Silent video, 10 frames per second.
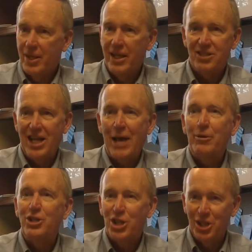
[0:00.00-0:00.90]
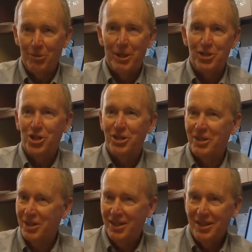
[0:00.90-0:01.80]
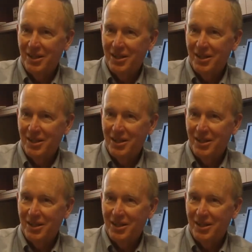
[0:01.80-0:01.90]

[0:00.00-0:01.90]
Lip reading: establishing the vision,